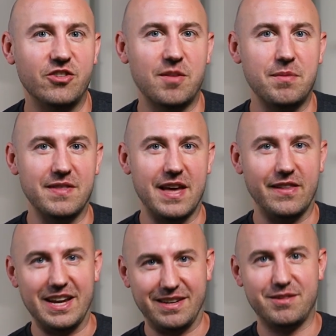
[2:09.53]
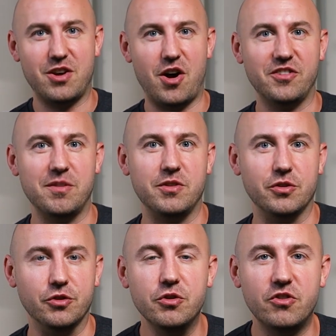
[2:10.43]
or something that caused him
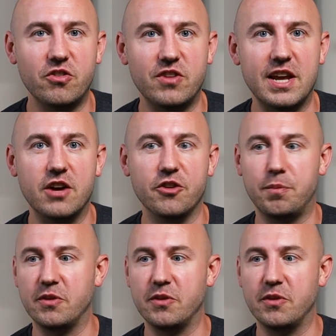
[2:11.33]
to lose his nails,